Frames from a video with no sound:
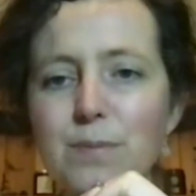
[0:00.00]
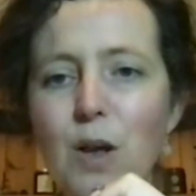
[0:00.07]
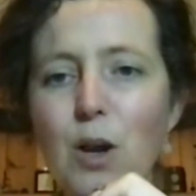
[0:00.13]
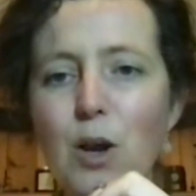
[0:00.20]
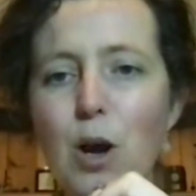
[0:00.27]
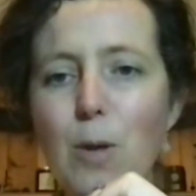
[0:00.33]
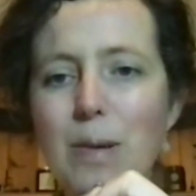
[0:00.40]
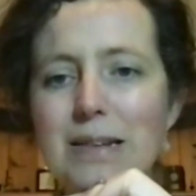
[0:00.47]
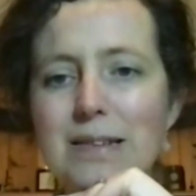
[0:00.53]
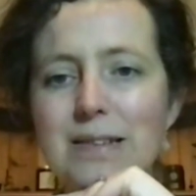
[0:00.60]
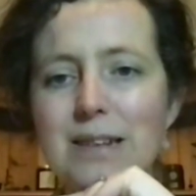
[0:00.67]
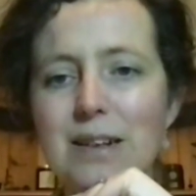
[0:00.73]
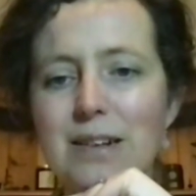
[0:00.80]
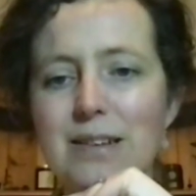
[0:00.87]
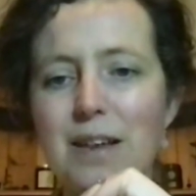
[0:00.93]
comments
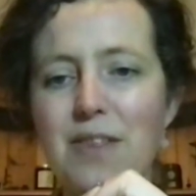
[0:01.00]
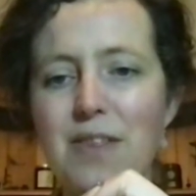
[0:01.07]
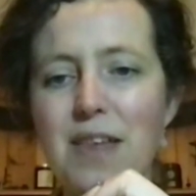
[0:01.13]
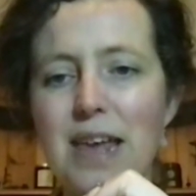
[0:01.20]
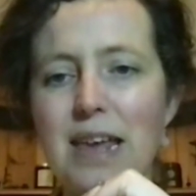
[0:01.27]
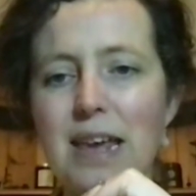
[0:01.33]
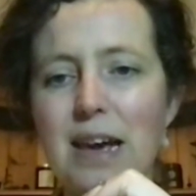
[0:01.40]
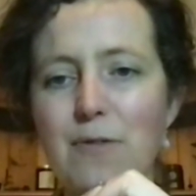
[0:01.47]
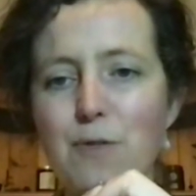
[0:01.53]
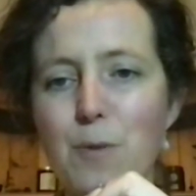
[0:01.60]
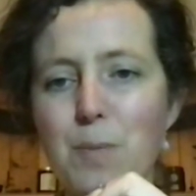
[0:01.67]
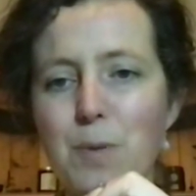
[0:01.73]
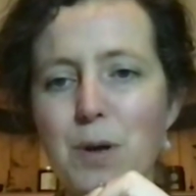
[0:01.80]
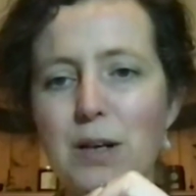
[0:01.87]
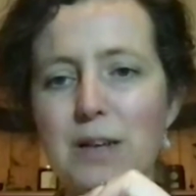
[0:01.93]
tonight. I think I've
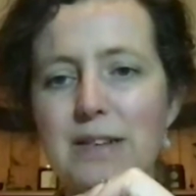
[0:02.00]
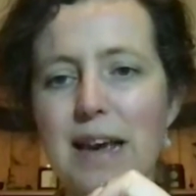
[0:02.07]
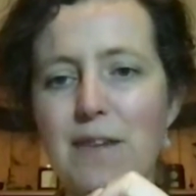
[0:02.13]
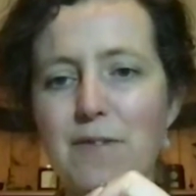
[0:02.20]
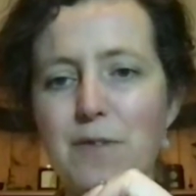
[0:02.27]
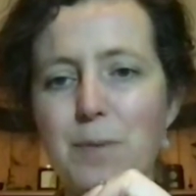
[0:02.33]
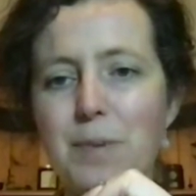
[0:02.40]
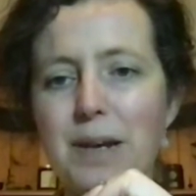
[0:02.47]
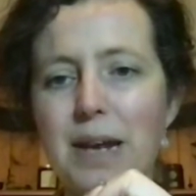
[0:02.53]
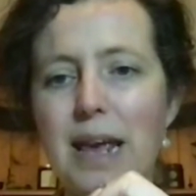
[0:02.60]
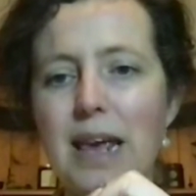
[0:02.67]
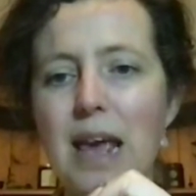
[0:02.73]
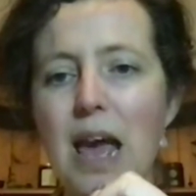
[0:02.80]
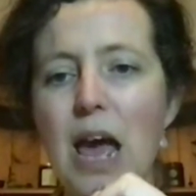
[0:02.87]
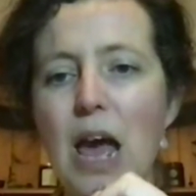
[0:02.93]
replied to
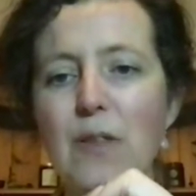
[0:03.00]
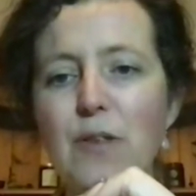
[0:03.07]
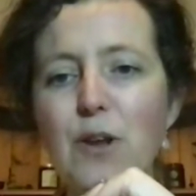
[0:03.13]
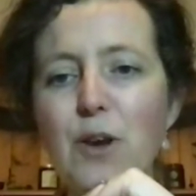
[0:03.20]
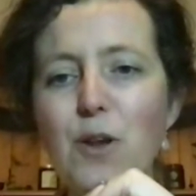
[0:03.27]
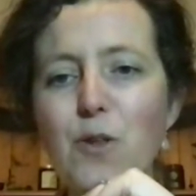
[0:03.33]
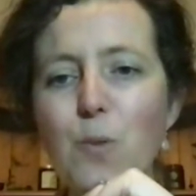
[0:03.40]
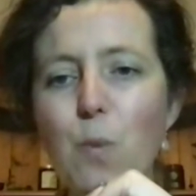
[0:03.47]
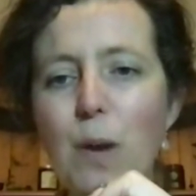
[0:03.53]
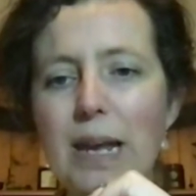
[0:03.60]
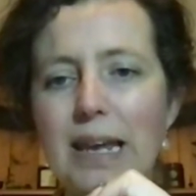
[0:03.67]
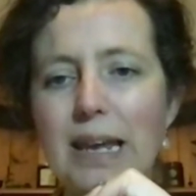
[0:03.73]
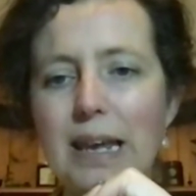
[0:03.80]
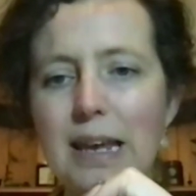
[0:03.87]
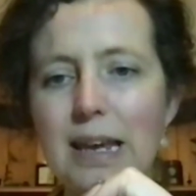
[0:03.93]
everybody. The other
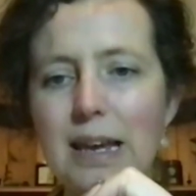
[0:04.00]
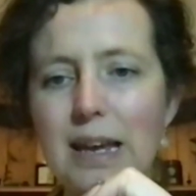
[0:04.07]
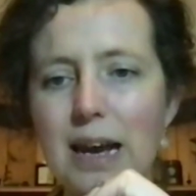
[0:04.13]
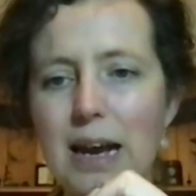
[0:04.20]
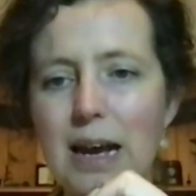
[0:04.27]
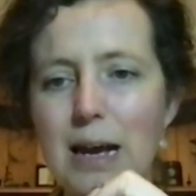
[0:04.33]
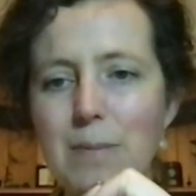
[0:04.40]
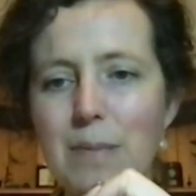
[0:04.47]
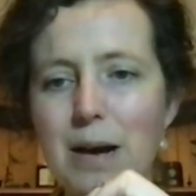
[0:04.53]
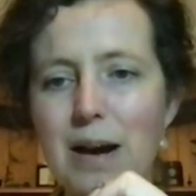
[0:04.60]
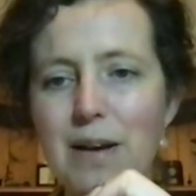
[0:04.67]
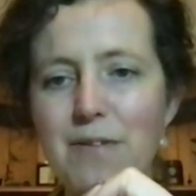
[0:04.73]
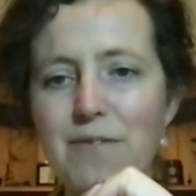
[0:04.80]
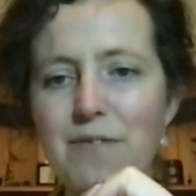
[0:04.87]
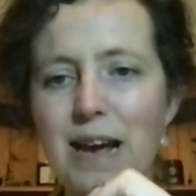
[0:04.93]
week
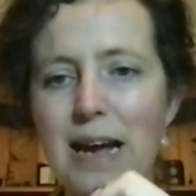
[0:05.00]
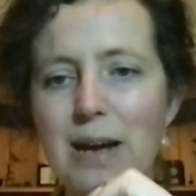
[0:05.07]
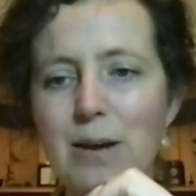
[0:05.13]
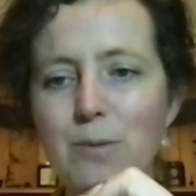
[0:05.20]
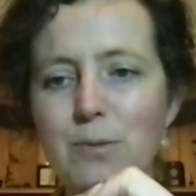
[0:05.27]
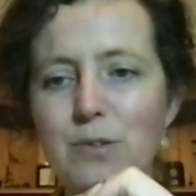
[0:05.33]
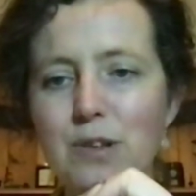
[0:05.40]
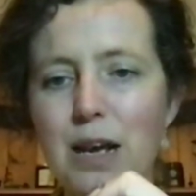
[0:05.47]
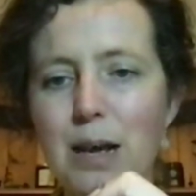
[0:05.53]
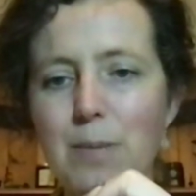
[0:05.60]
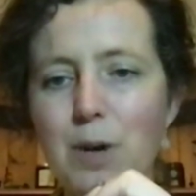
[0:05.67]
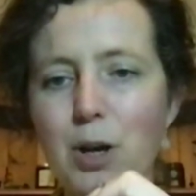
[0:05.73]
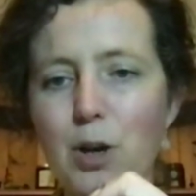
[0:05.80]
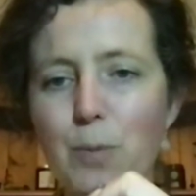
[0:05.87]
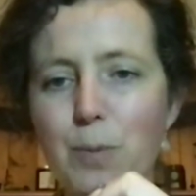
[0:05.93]
I found
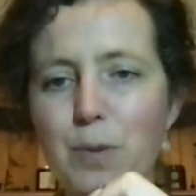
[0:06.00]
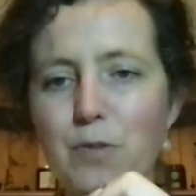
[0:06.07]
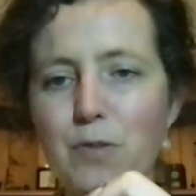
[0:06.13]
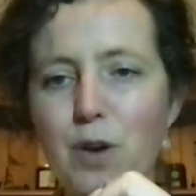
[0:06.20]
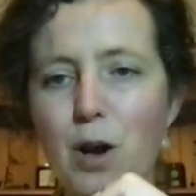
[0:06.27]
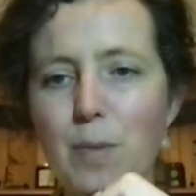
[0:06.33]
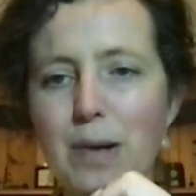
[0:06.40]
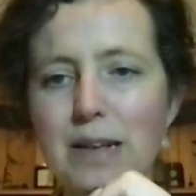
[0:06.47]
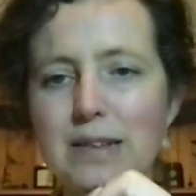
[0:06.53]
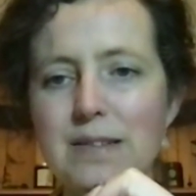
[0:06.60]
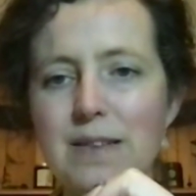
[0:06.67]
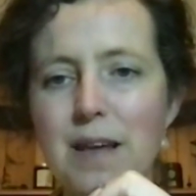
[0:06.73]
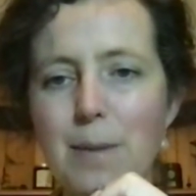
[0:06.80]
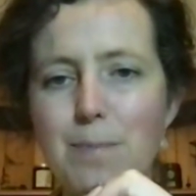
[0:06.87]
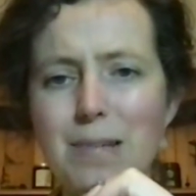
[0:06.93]
a couple of comments
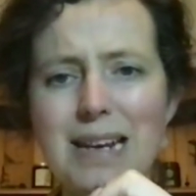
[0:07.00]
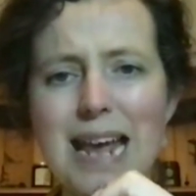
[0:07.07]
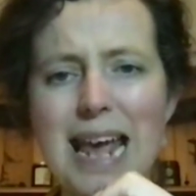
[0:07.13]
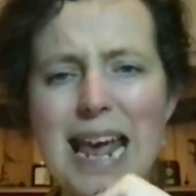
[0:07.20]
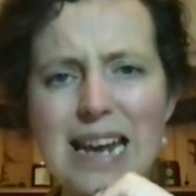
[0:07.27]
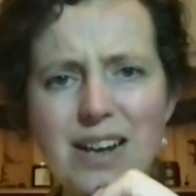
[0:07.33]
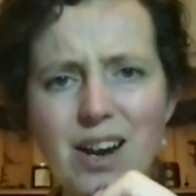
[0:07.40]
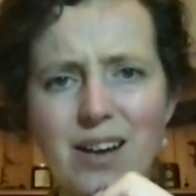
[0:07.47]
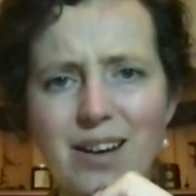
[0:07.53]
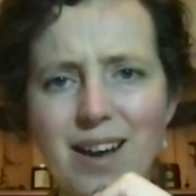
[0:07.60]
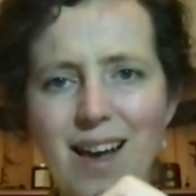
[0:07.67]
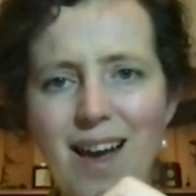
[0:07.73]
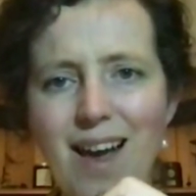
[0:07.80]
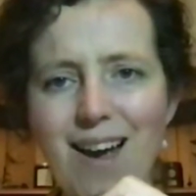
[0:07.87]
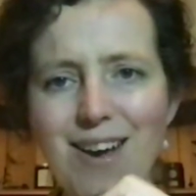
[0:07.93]
that have been hidden.
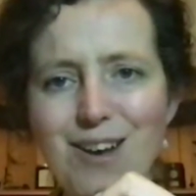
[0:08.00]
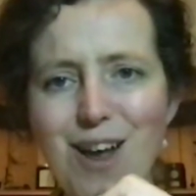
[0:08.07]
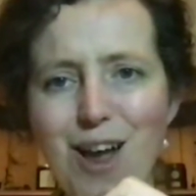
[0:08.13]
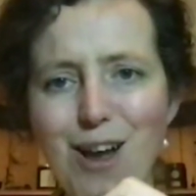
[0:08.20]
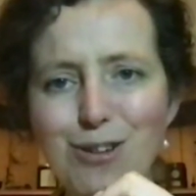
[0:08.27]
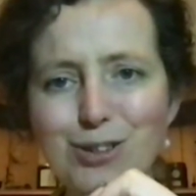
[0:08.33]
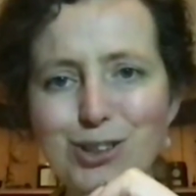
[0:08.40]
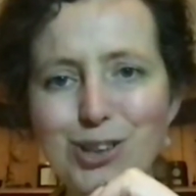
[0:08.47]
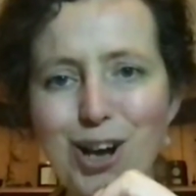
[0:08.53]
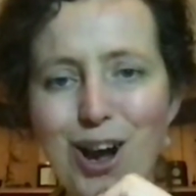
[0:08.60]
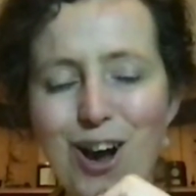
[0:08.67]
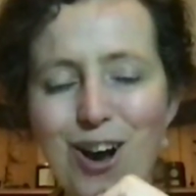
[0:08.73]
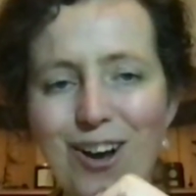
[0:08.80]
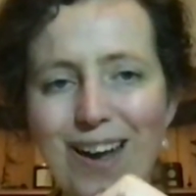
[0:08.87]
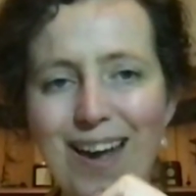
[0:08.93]
I know,
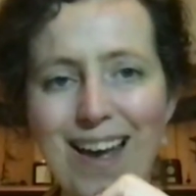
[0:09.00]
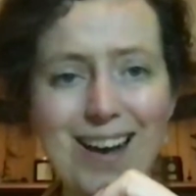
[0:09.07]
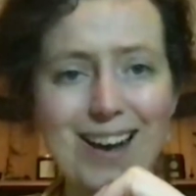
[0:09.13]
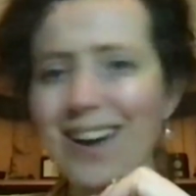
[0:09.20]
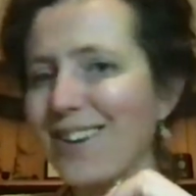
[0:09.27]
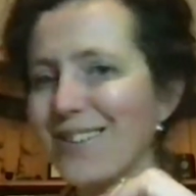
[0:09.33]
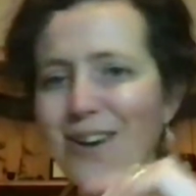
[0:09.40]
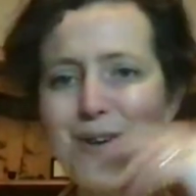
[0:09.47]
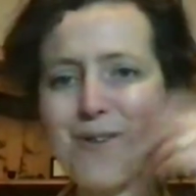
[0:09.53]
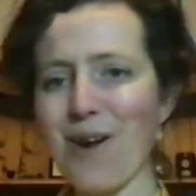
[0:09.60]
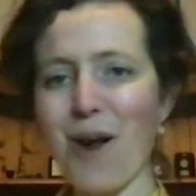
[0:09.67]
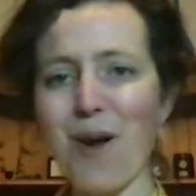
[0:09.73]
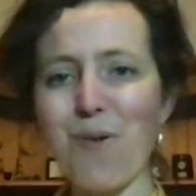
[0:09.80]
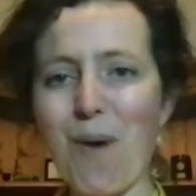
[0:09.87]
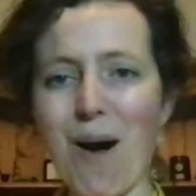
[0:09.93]
shock. I don't
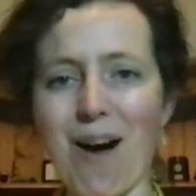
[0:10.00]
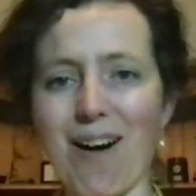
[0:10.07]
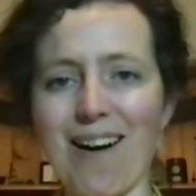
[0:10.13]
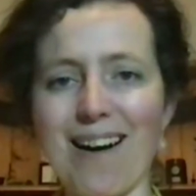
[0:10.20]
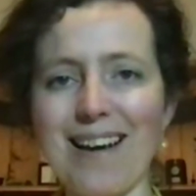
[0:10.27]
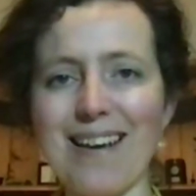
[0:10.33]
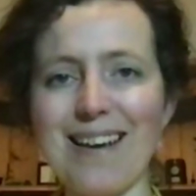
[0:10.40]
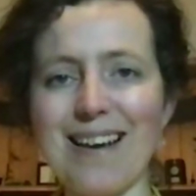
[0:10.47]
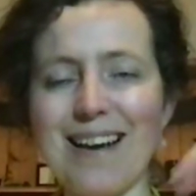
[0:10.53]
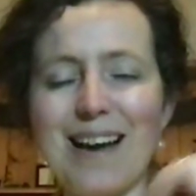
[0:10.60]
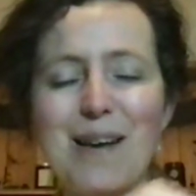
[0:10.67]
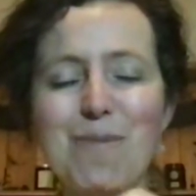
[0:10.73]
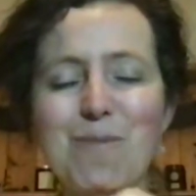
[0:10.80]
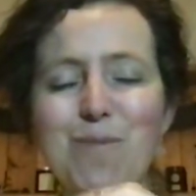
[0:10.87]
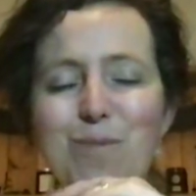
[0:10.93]
know why,
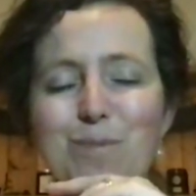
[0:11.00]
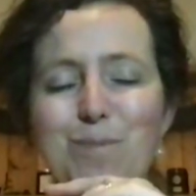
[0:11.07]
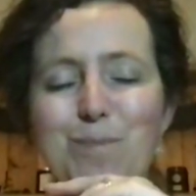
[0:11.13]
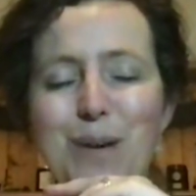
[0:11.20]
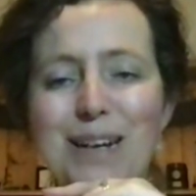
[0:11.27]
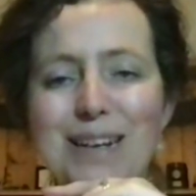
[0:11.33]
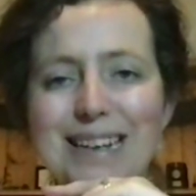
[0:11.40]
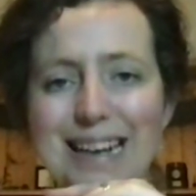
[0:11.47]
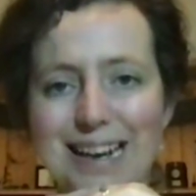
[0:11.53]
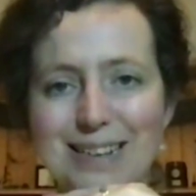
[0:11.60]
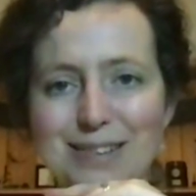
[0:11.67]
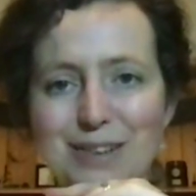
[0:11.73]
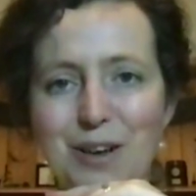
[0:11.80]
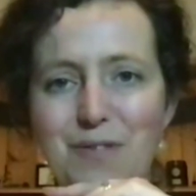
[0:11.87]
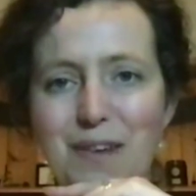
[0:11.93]
but yeah,
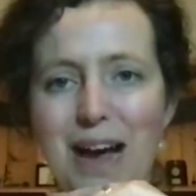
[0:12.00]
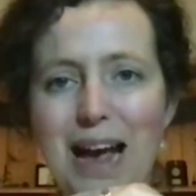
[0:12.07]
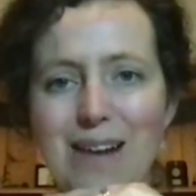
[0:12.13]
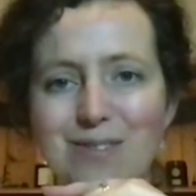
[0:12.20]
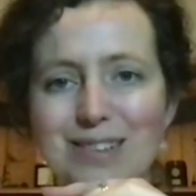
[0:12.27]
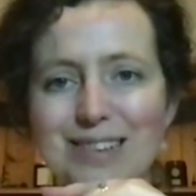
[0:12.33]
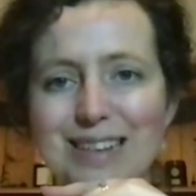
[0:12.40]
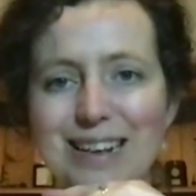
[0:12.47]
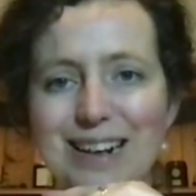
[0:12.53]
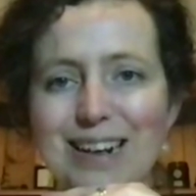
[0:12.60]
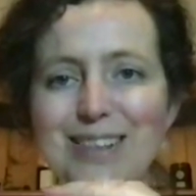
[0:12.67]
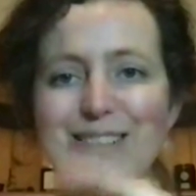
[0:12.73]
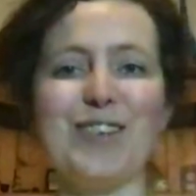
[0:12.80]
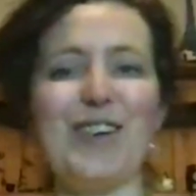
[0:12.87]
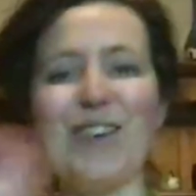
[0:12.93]
so if I haven't said hi to you,